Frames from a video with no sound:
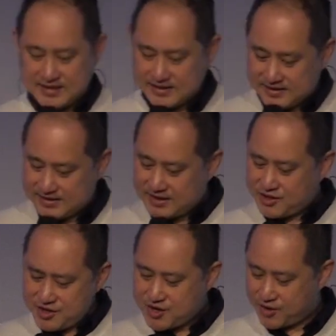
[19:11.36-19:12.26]
Did you
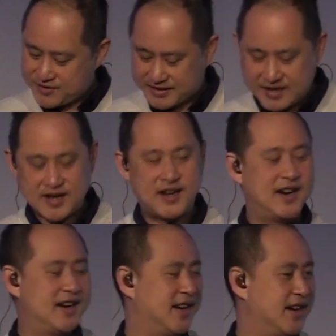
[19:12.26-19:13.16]
know that there
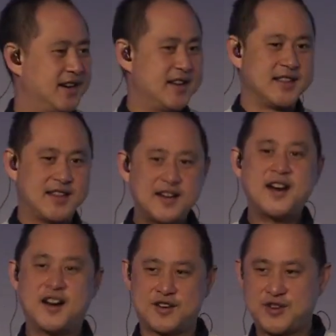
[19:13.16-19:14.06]

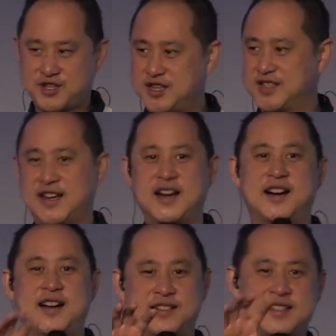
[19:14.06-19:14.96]
are Christians, and
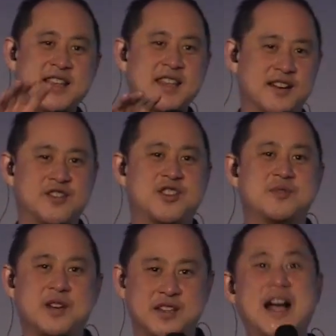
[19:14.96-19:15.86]
I'll say there are Christians
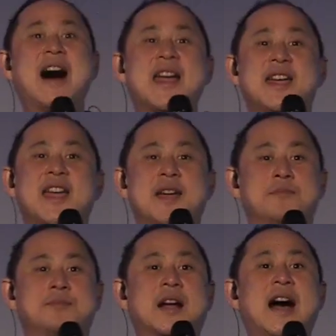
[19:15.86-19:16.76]
because I am
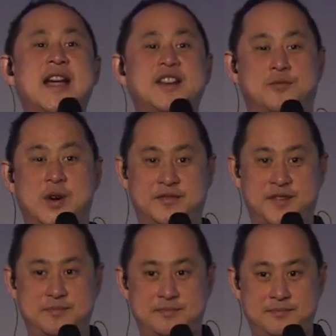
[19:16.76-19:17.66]
kind of one of them.
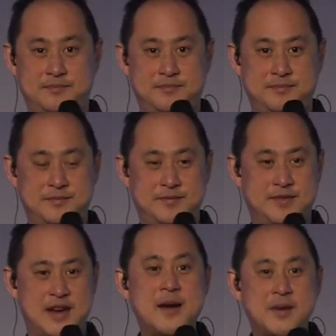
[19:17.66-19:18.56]

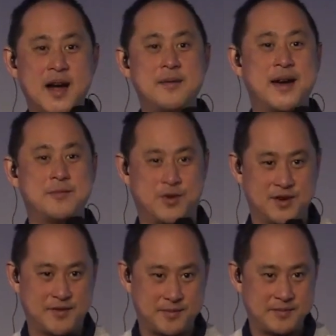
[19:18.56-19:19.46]
I'm one of
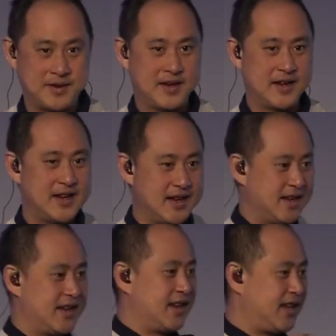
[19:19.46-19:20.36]
them.
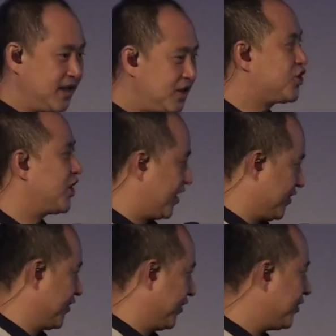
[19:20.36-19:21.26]
In
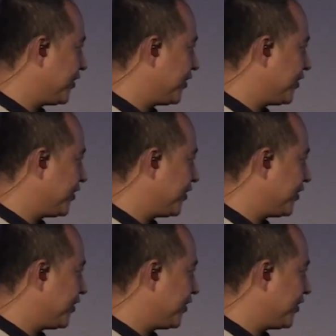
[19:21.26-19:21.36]
general,